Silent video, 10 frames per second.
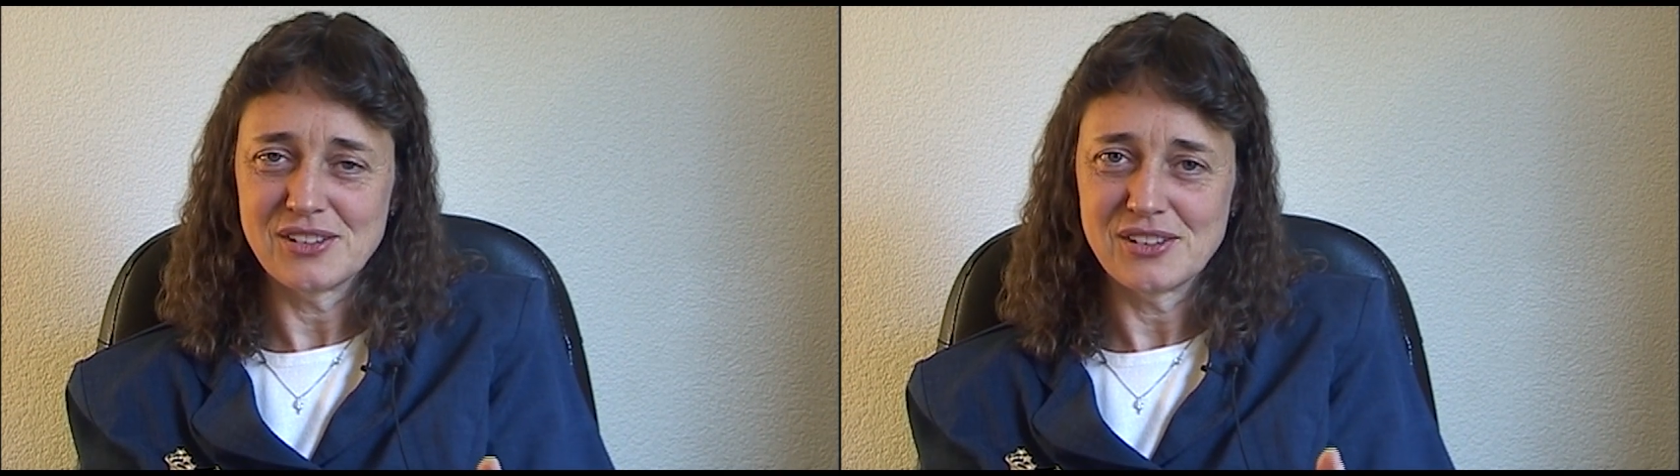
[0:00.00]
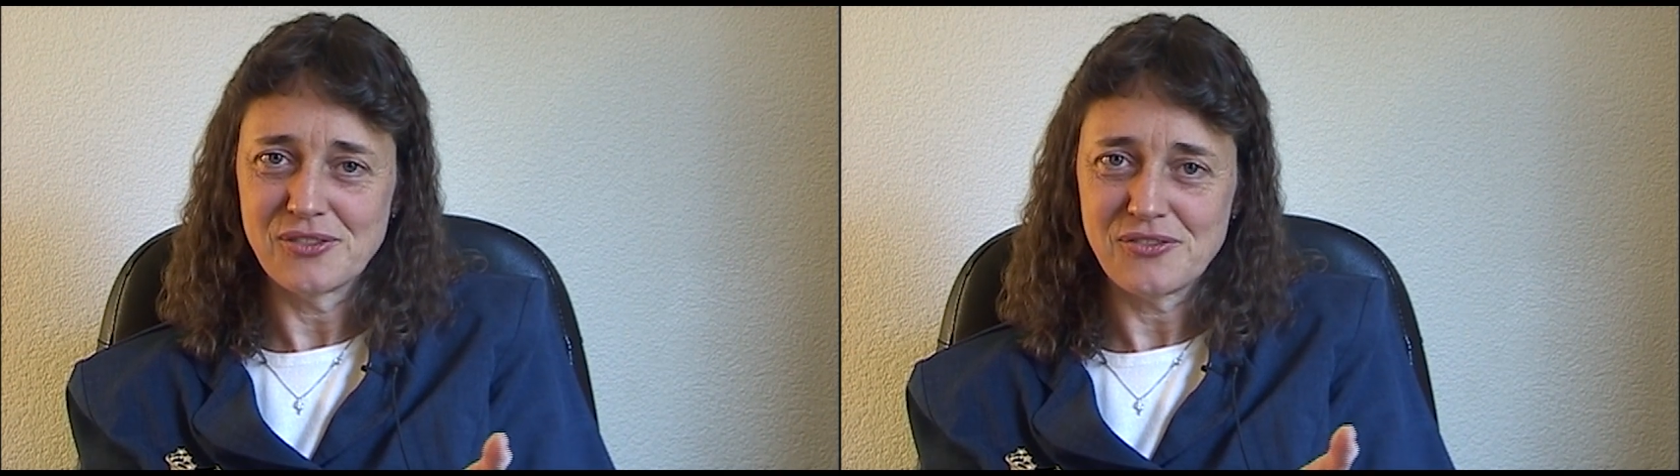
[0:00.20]

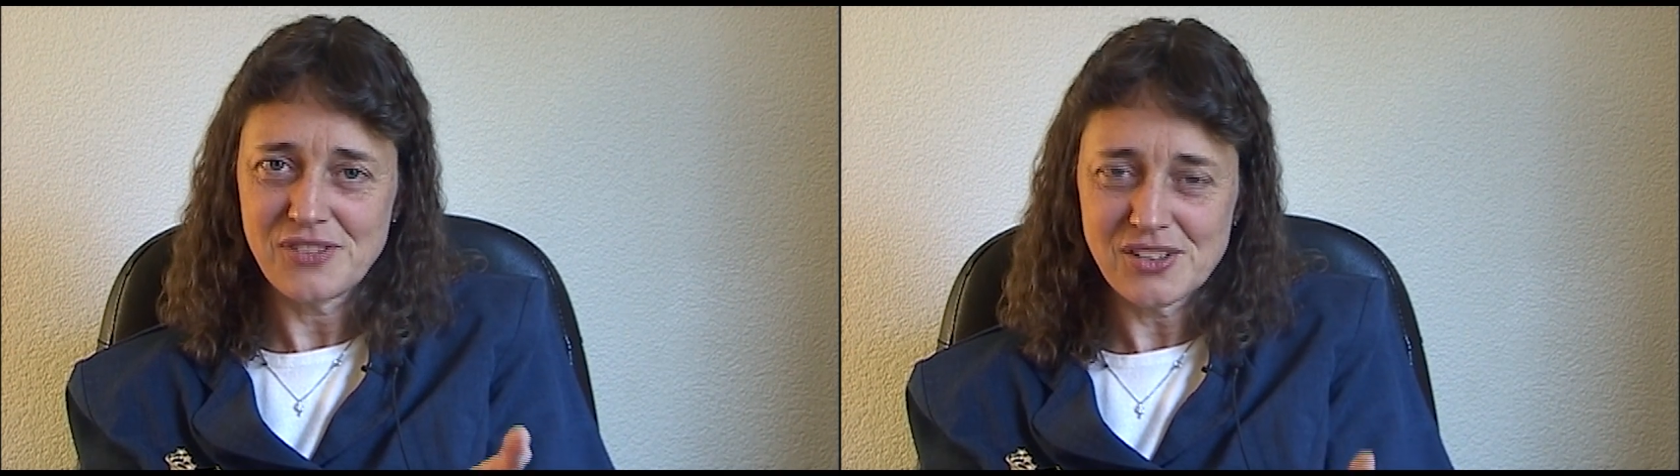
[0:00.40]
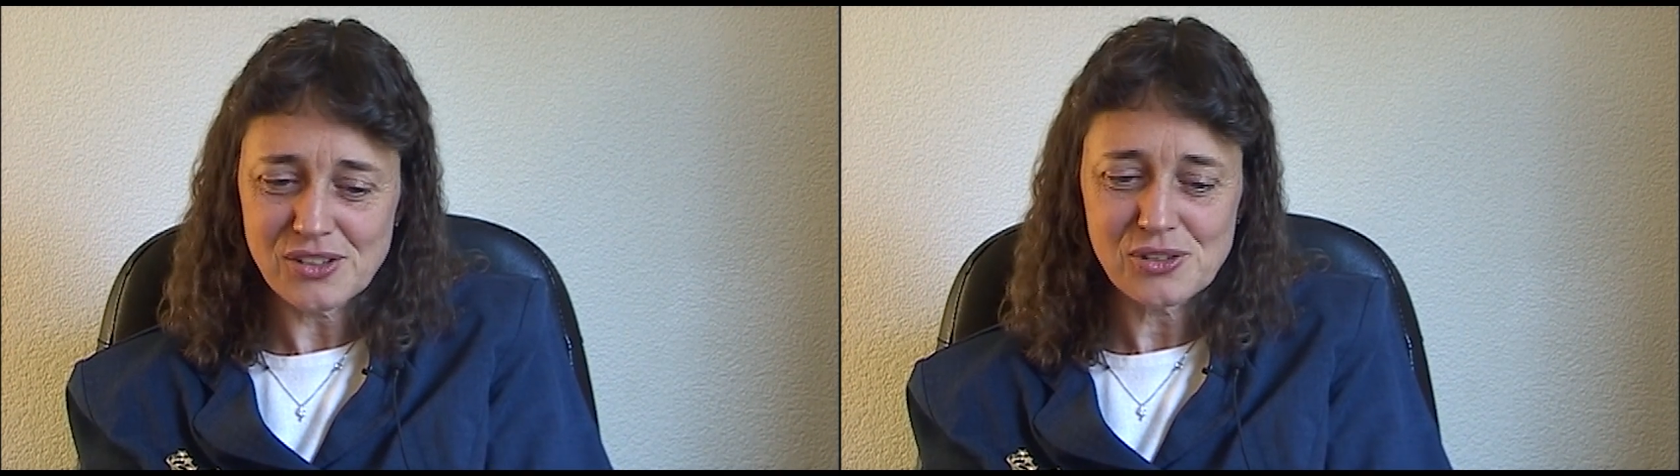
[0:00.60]
the
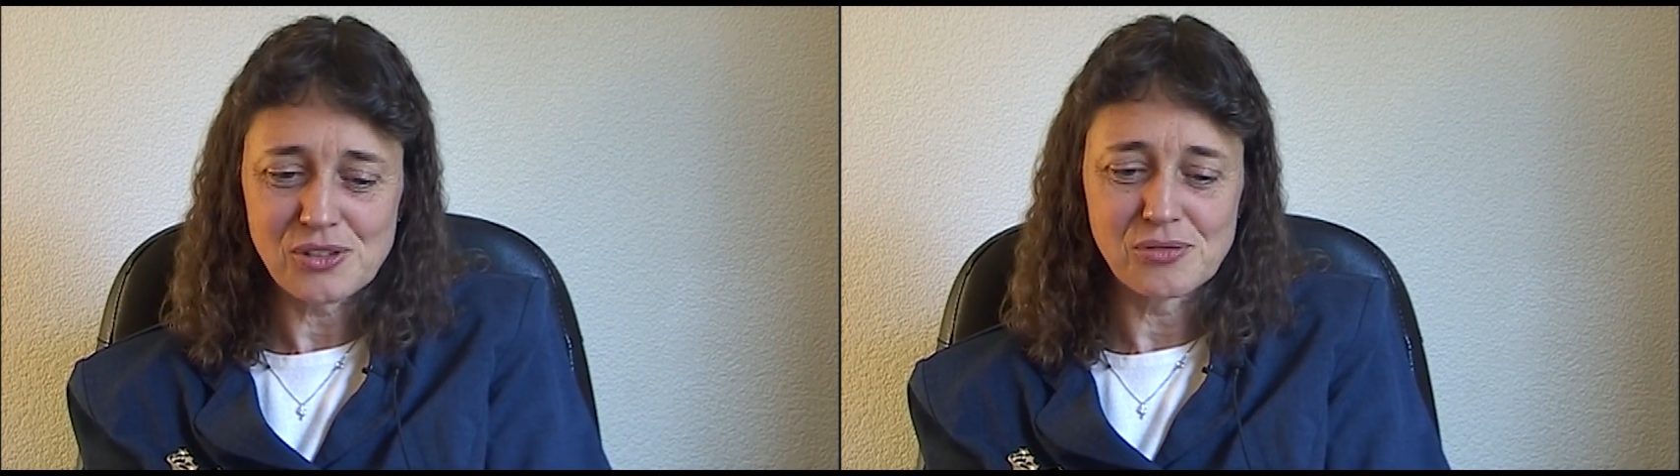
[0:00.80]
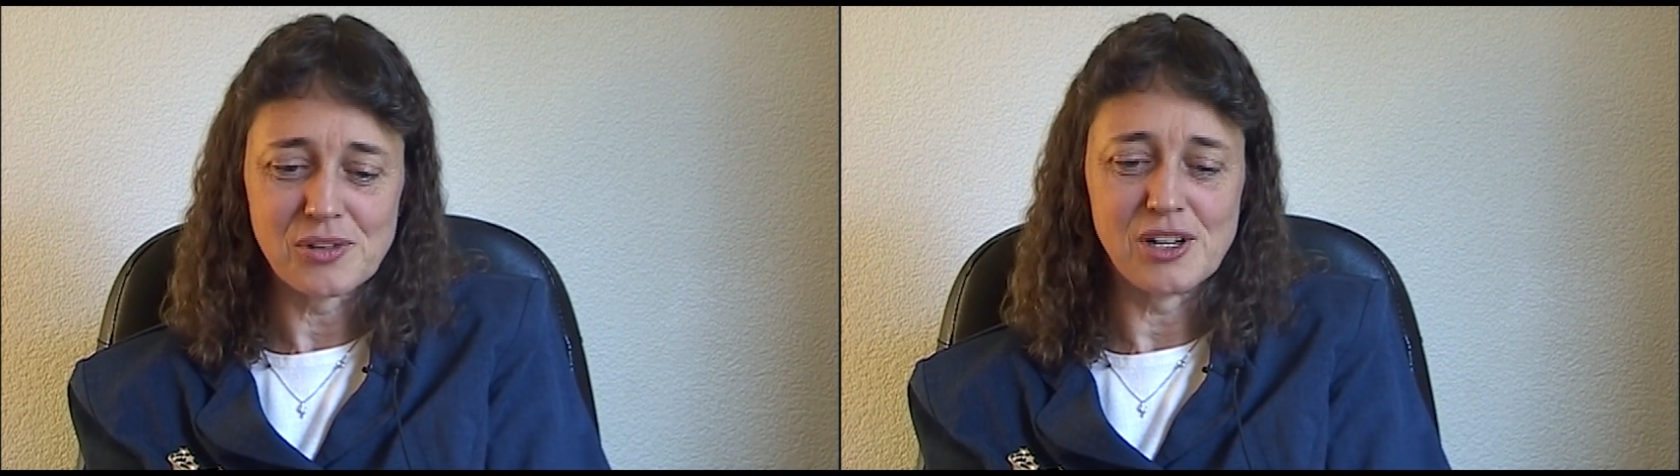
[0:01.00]

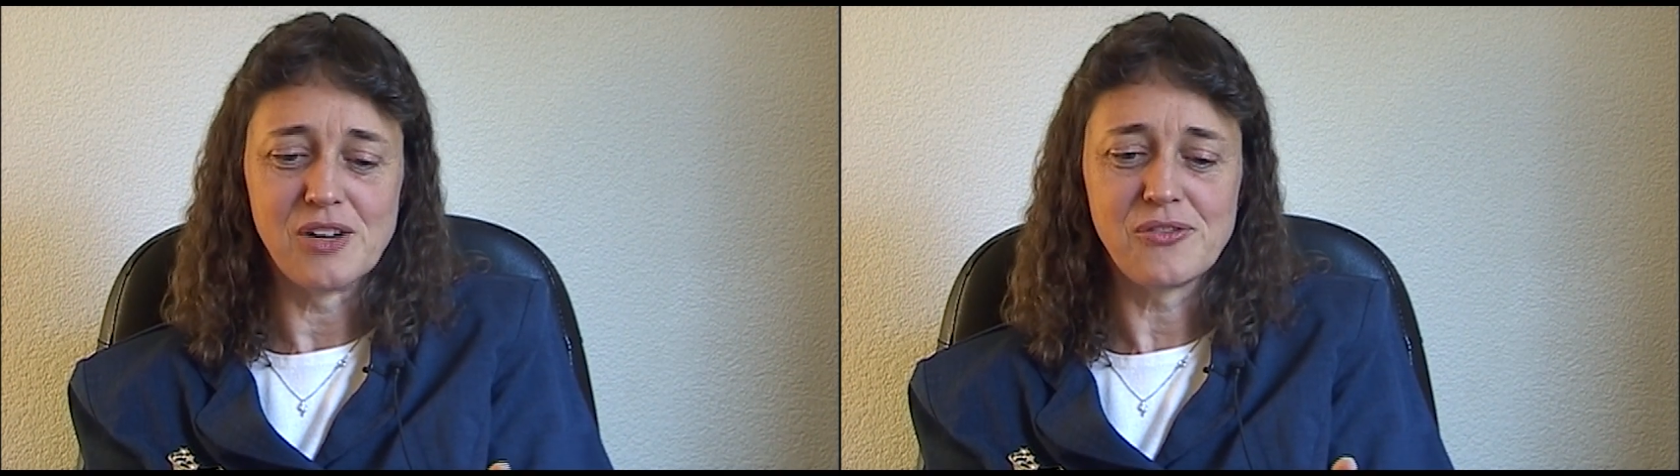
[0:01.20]
physical realm,